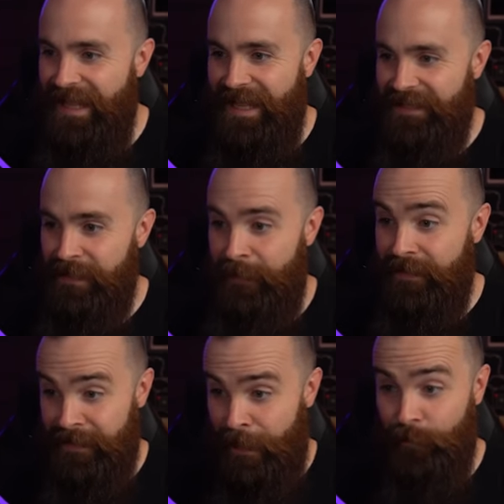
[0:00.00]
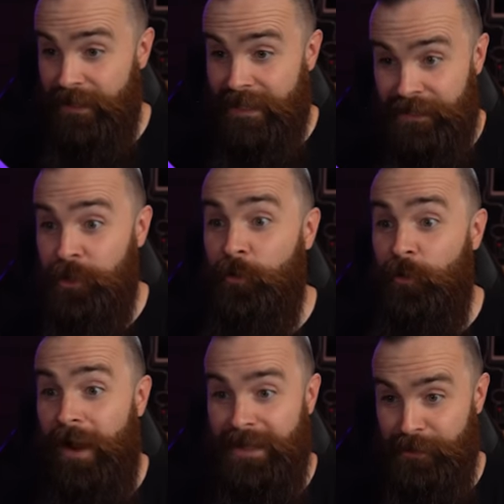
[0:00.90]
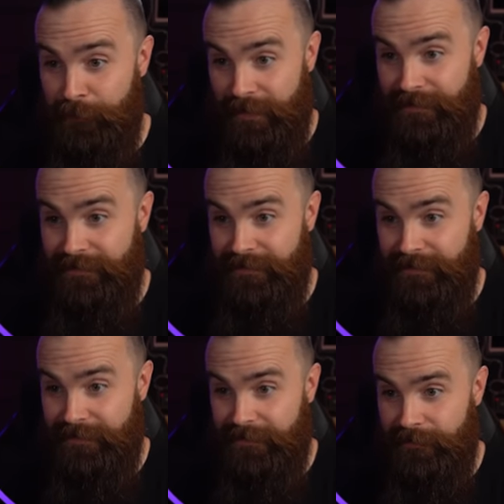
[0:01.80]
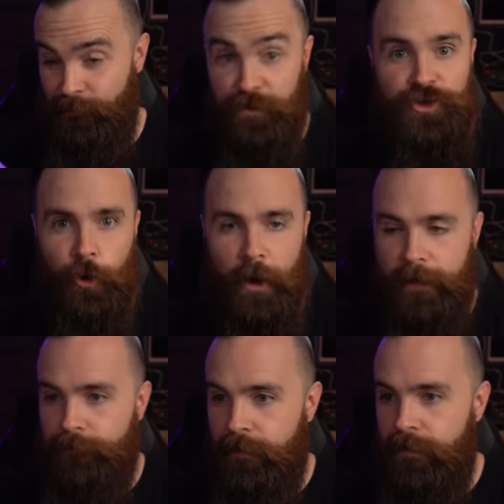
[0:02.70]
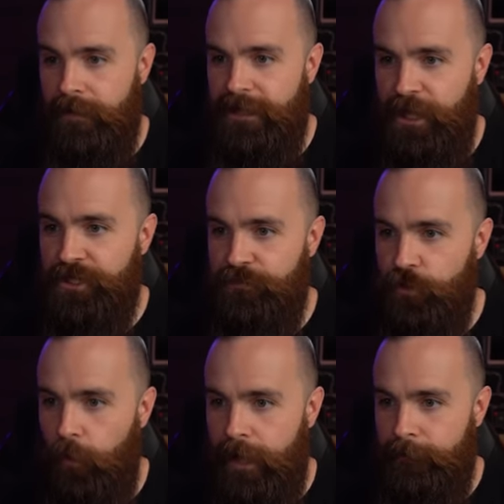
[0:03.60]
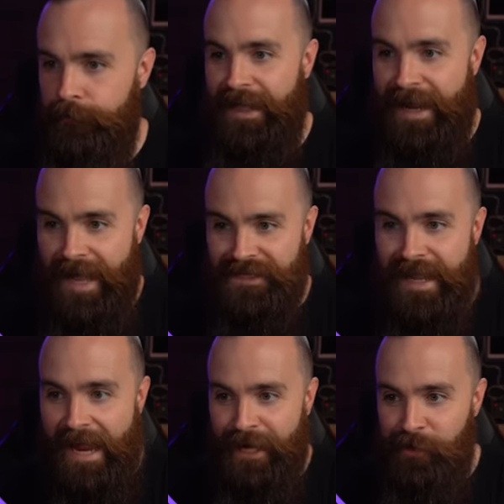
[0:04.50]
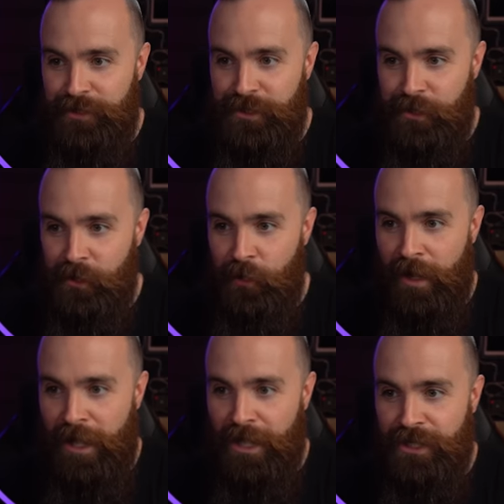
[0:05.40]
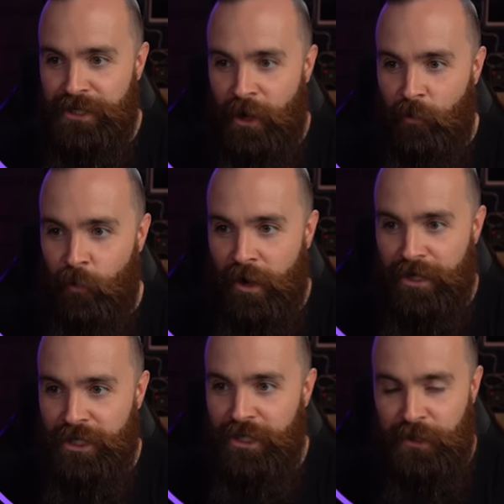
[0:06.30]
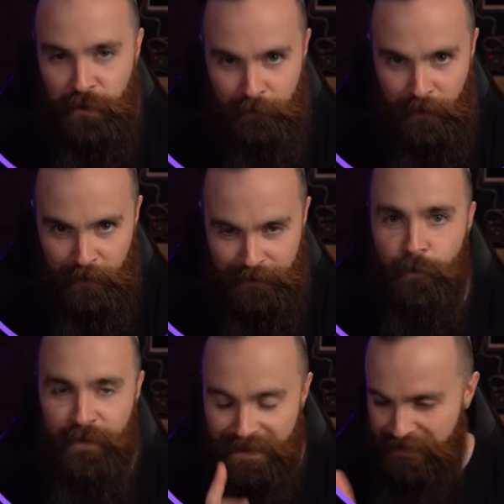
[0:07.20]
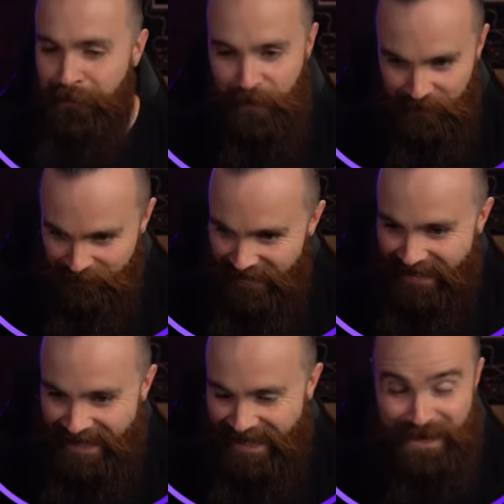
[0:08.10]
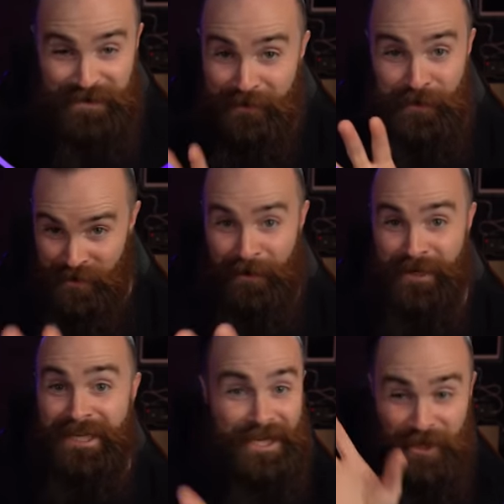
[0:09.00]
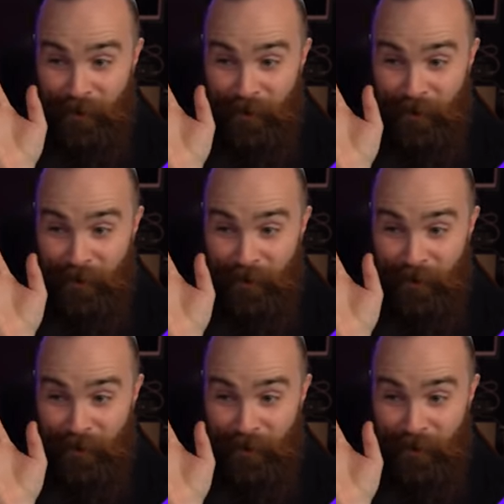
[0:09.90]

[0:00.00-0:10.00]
it's gonna make the network geeks cry a little bit with joy, tears of joy. It has an eight oh two dot one Q mode. With this mode, and if you're a networking geek,